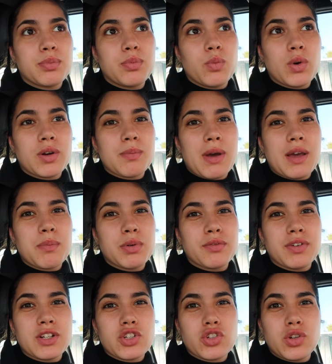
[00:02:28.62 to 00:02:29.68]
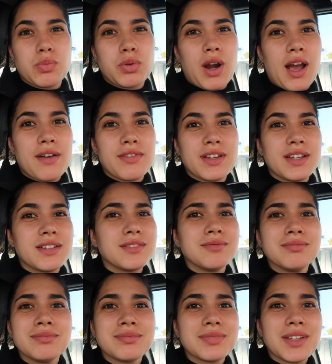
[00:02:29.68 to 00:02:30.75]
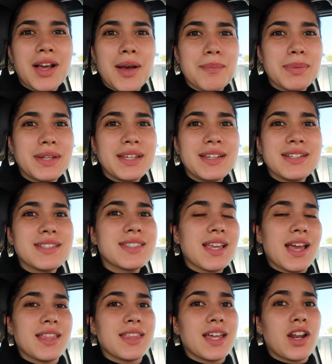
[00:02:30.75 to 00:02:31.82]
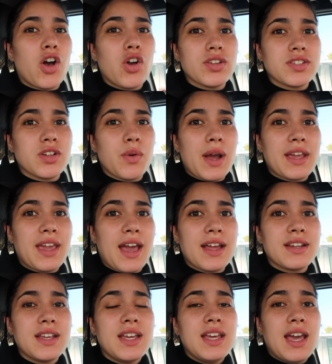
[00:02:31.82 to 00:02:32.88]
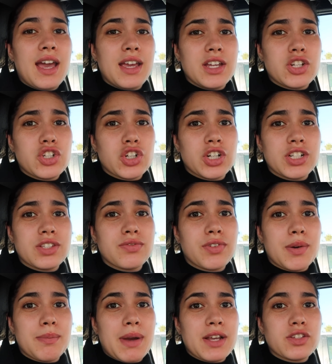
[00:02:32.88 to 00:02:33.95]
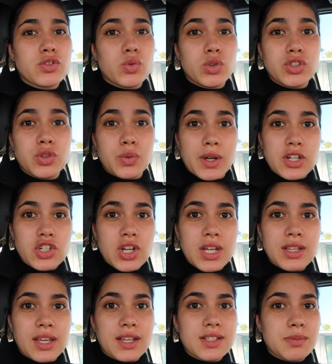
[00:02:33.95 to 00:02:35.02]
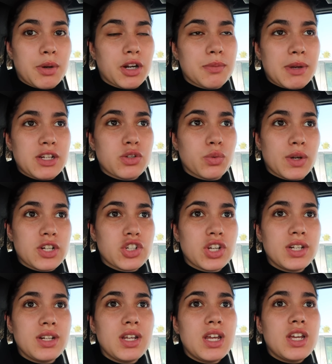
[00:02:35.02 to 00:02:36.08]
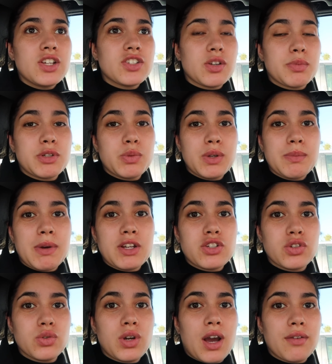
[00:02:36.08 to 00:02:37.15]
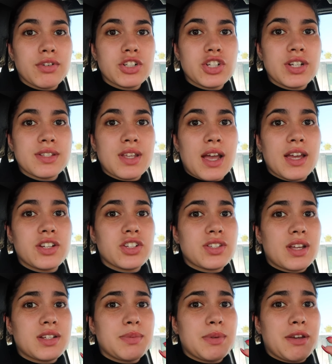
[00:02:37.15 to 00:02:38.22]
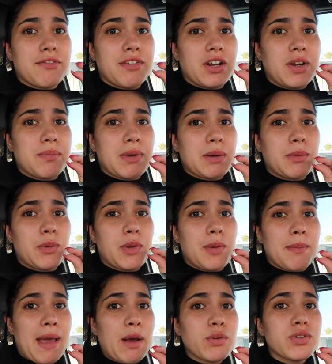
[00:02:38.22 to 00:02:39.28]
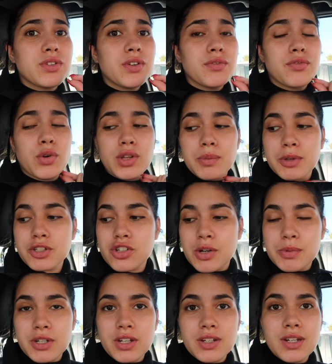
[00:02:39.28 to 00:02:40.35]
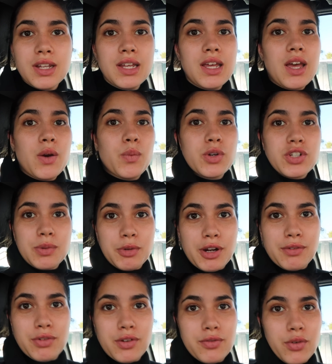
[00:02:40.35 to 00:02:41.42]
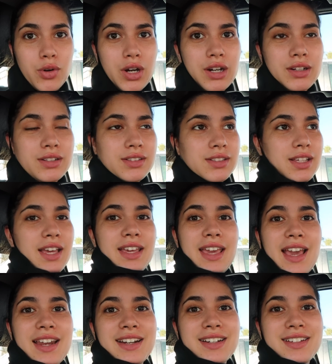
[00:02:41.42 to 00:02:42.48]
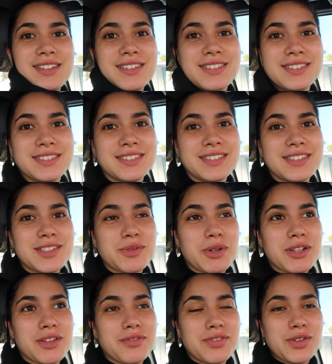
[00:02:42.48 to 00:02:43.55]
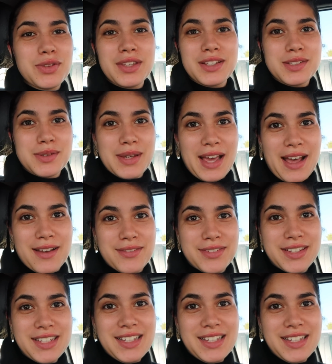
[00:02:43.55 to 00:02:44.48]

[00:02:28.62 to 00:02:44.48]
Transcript: one of my provincial private companies, and then also I get insurance from my school tuition, like it's a part of my tuition. So between my two coverages, I just had to pay a very minimal amount for the prescription, which I'm grateful for. Yay, Canada. It's one of the few things we have